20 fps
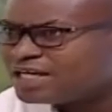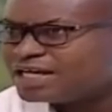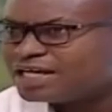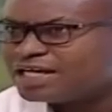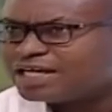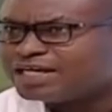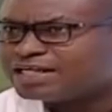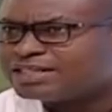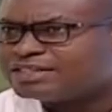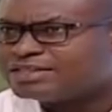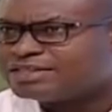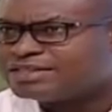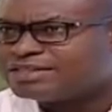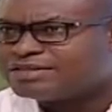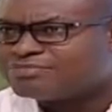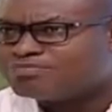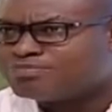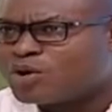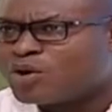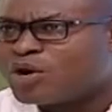
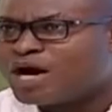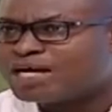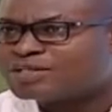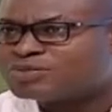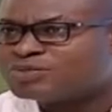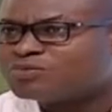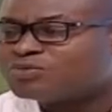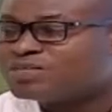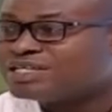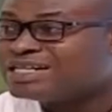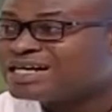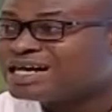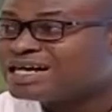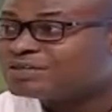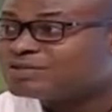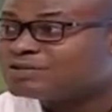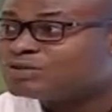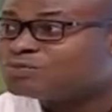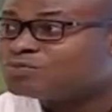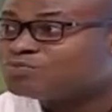and more has to be
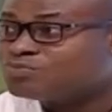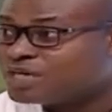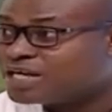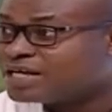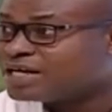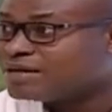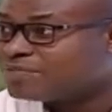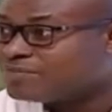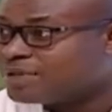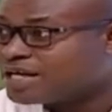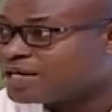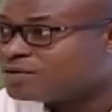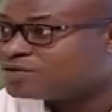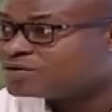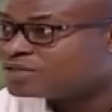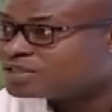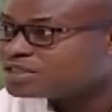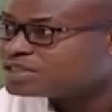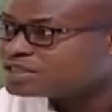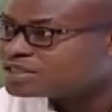done to bring
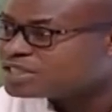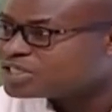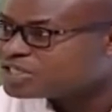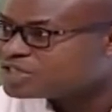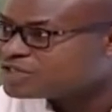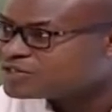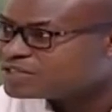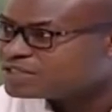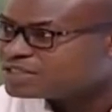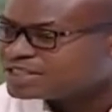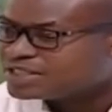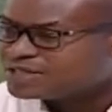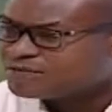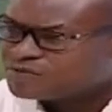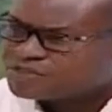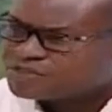about security, which